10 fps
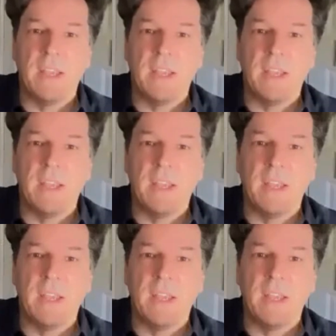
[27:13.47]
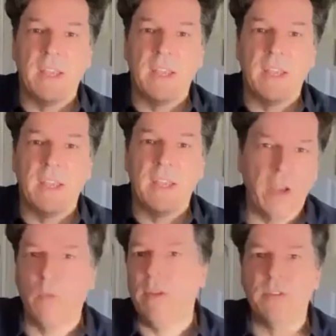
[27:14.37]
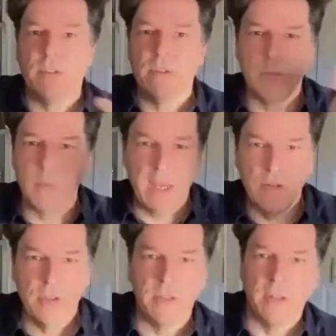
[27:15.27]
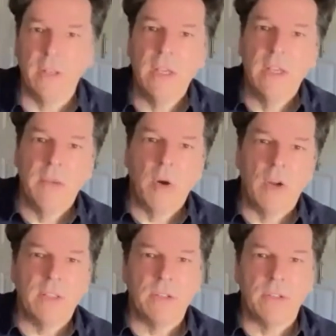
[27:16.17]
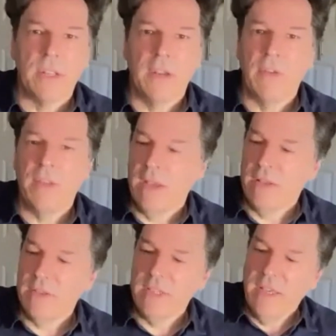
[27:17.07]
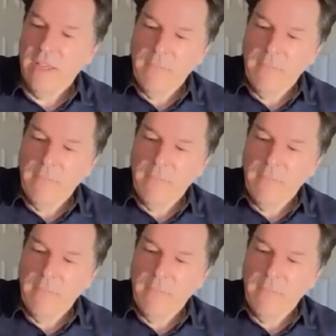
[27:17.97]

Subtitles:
kind of out trick wizards and mages and monsters and everything else.